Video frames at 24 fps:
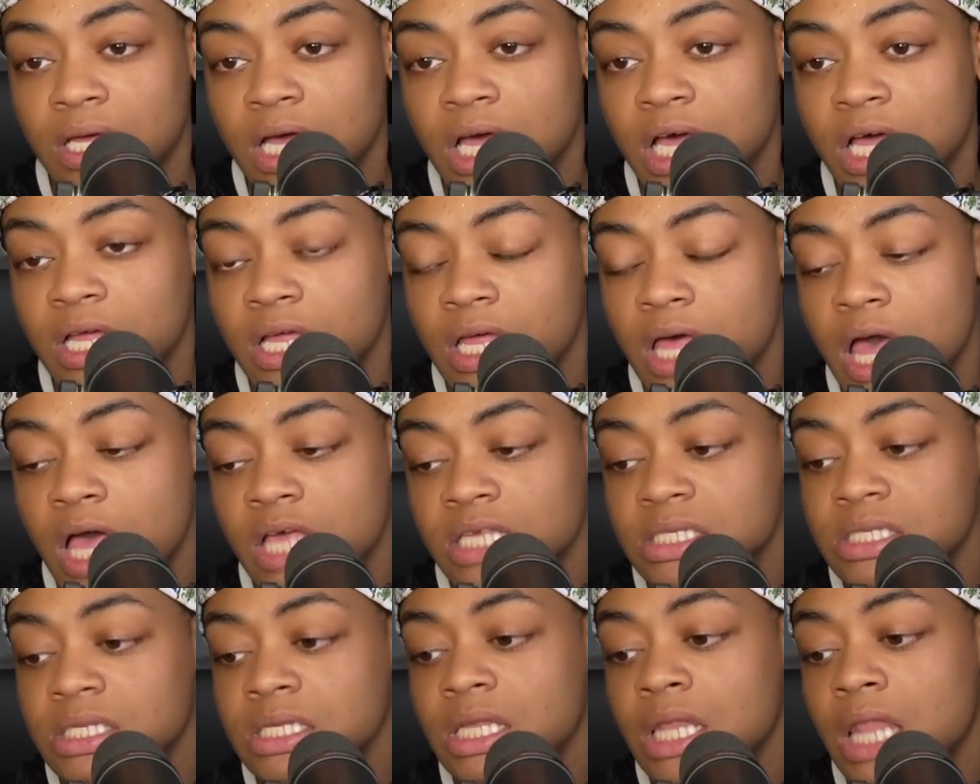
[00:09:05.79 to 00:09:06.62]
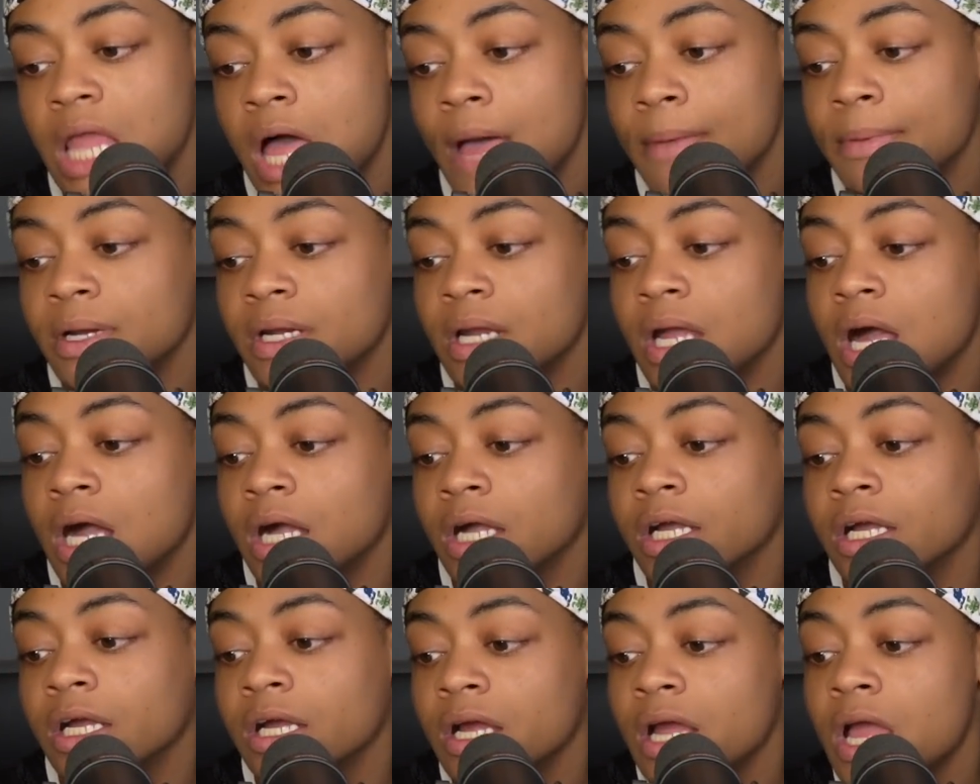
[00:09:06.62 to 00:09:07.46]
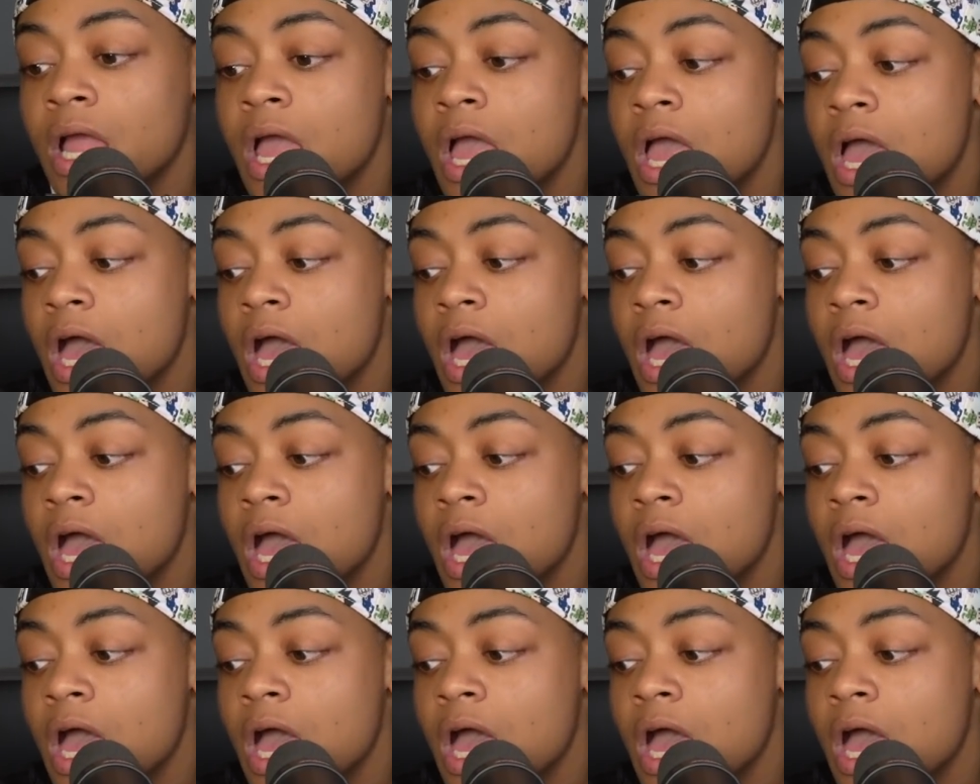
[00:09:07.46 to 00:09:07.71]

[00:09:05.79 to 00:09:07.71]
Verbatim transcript: a, a slobber knocker.